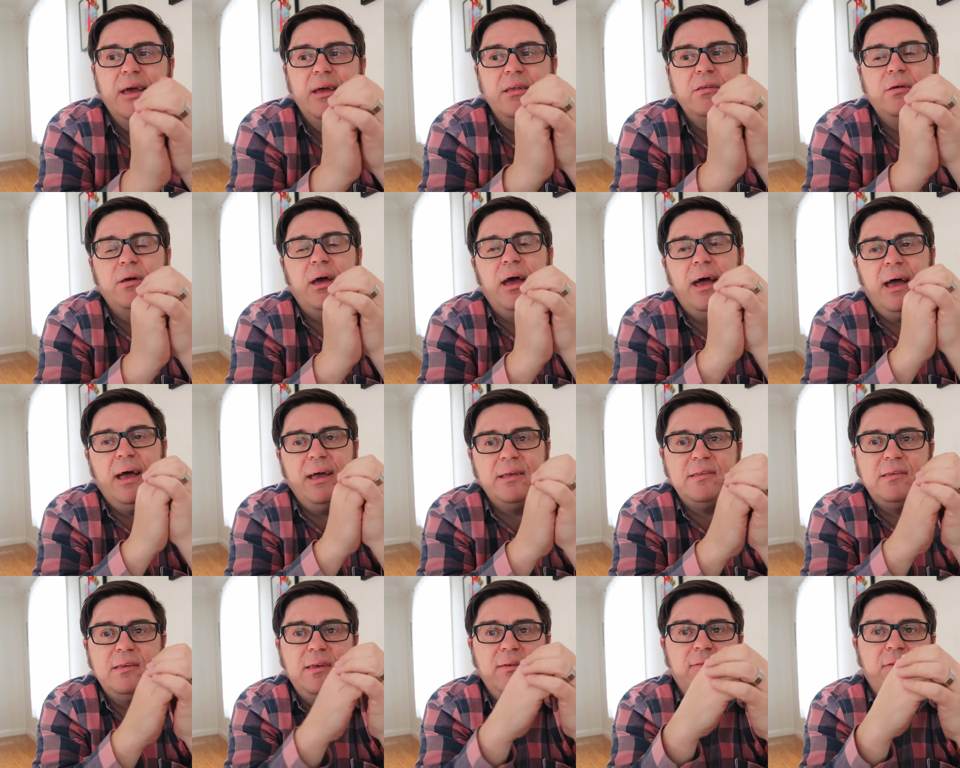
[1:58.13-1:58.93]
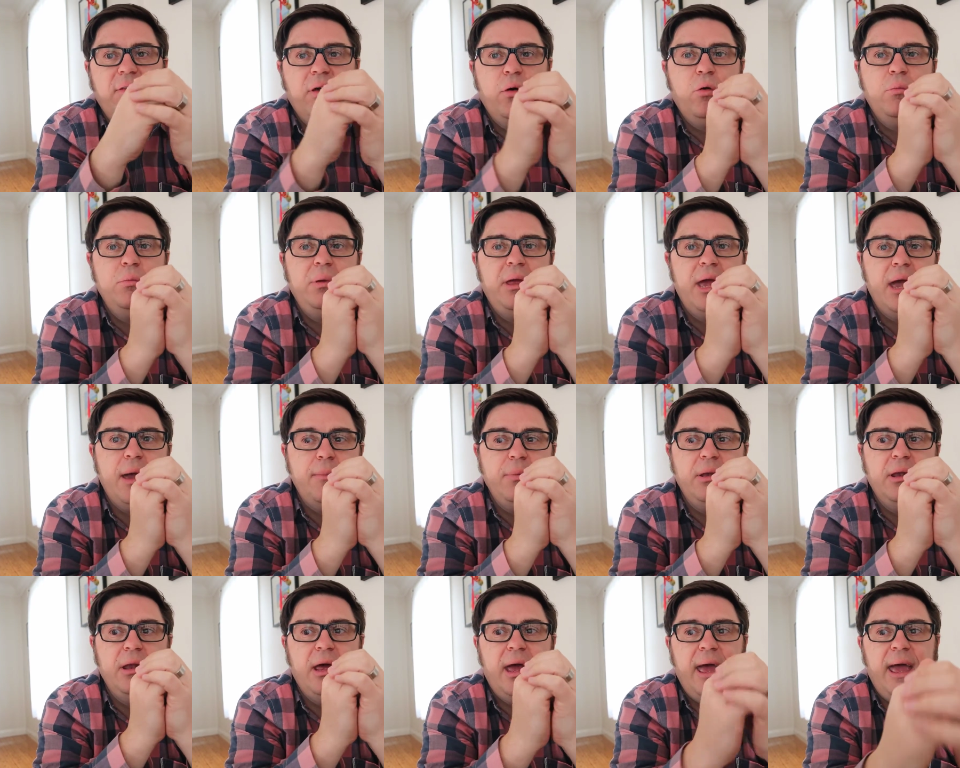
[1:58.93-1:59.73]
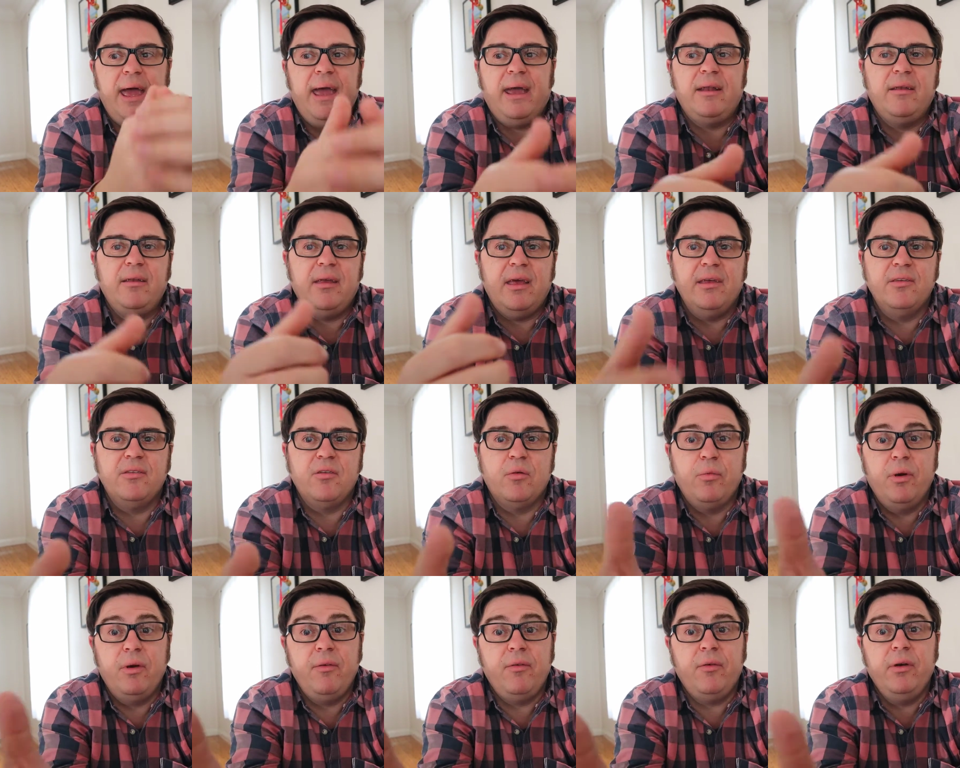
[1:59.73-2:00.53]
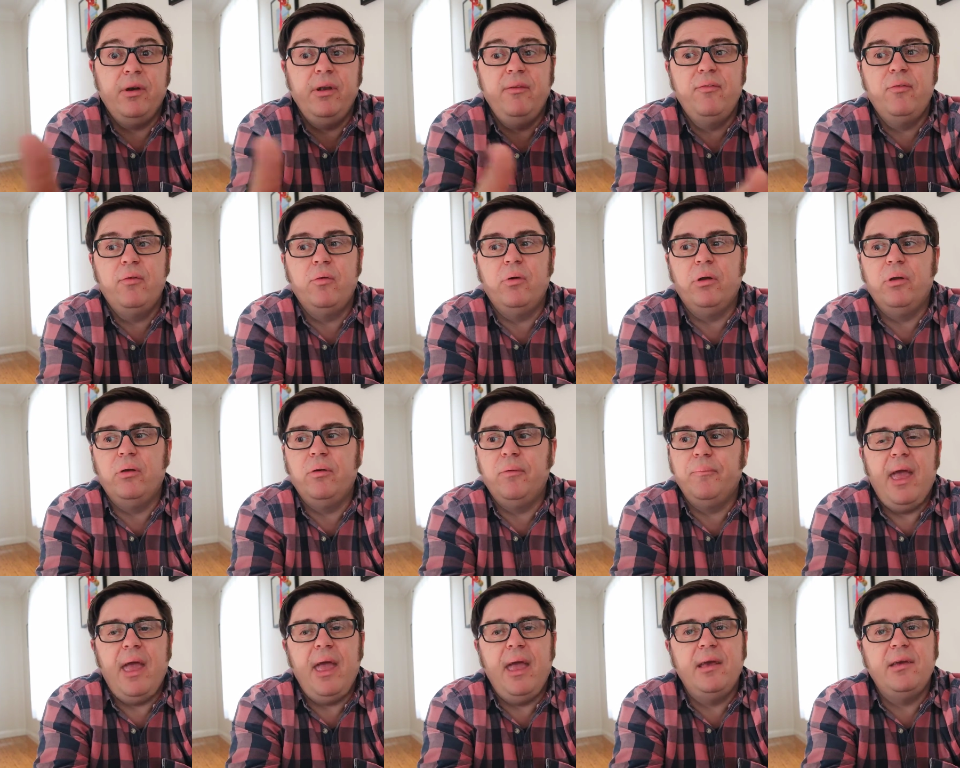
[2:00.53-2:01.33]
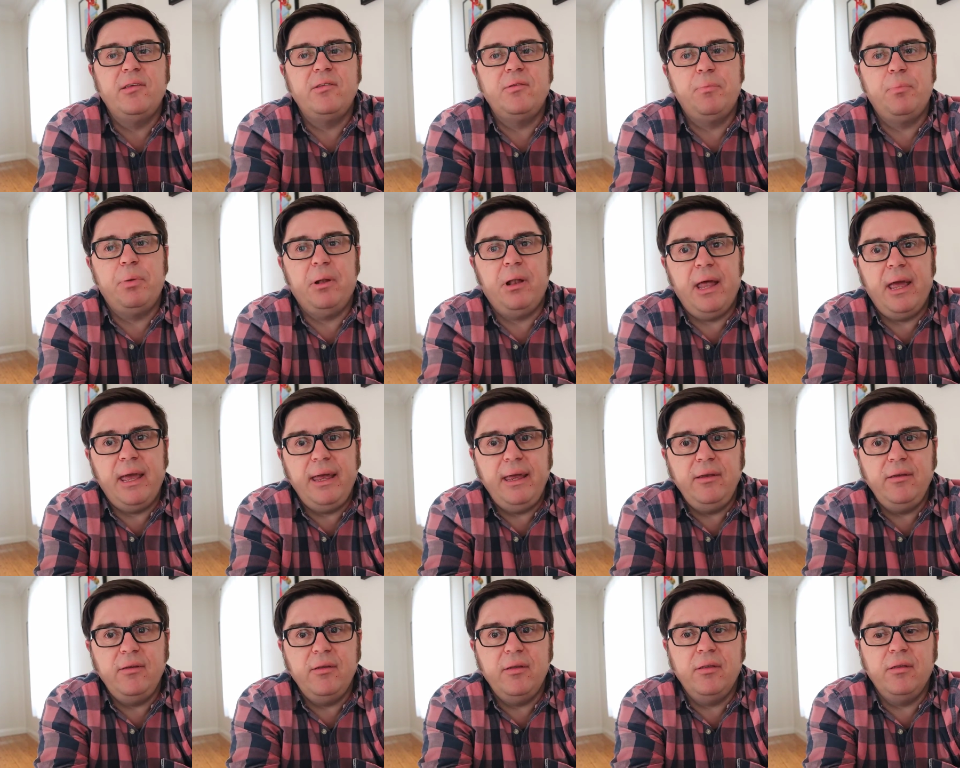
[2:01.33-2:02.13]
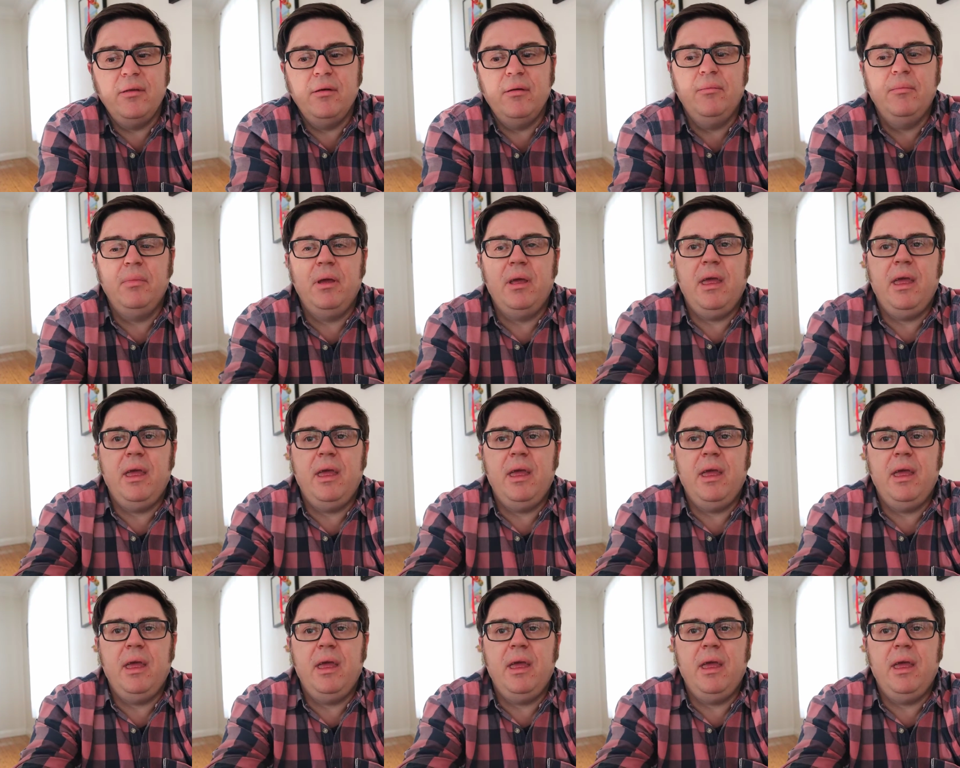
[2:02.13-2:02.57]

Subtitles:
to ask if they would be happy to act as a referee for you. Explain to them